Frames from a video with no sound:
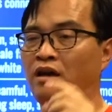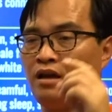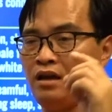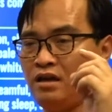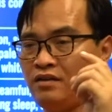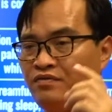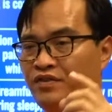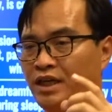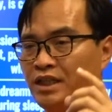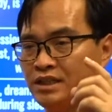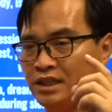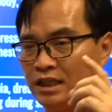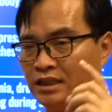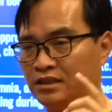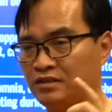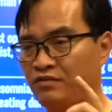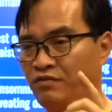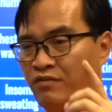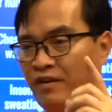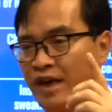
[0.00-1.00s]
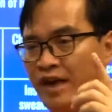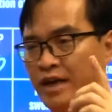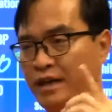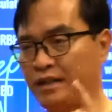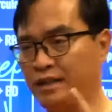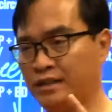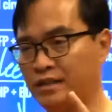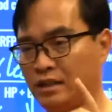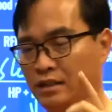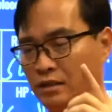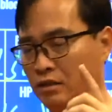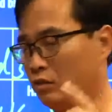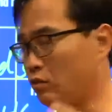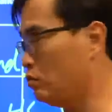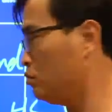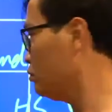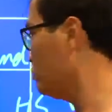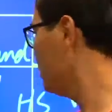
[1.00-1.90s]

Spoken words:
If HS fire energy